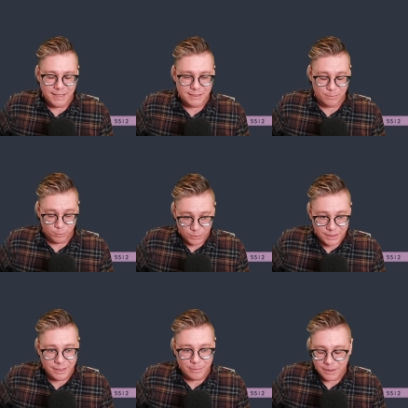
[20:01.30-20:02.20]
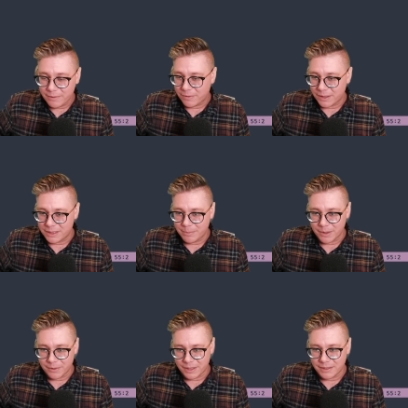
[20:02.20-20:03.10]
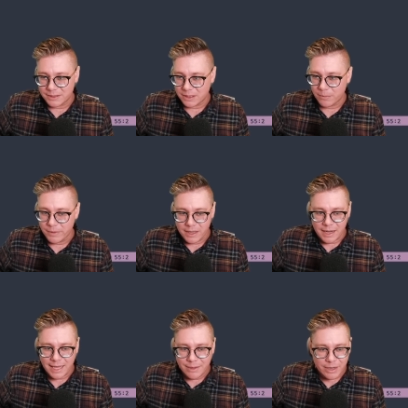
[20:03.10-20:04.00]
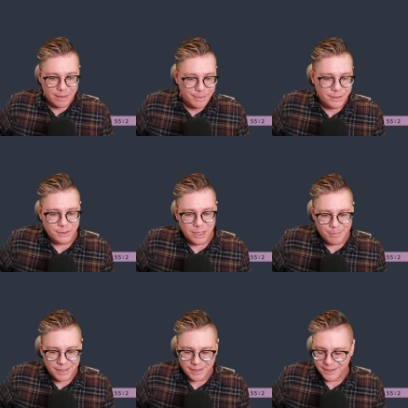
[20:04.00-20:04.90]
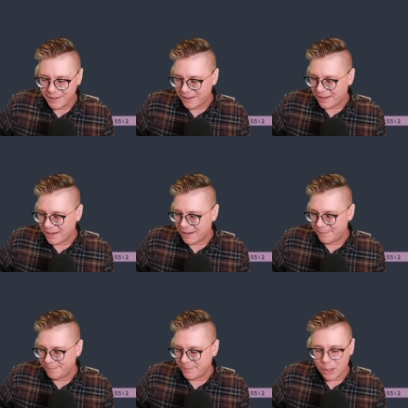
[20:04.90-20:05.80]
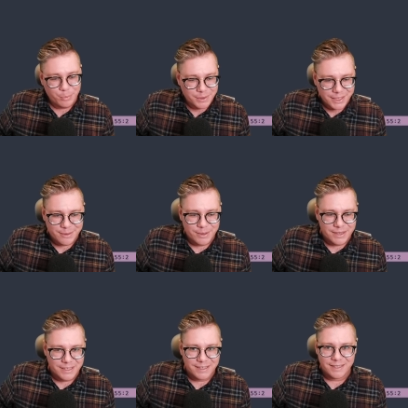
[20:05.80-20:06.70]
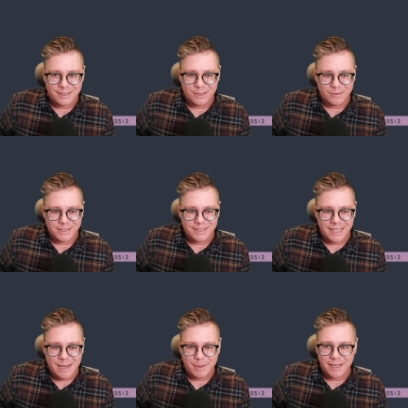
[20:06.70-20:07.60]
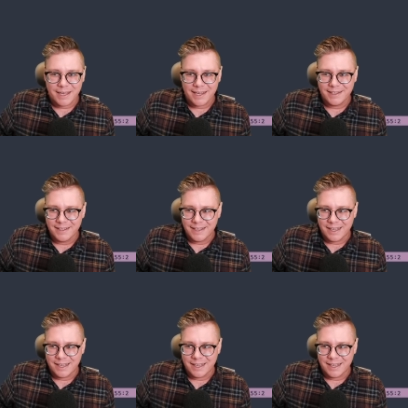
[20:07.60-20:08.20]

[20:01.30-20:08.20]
It's really, really fun to build these. So highly recommend you jump in, go play with the services API.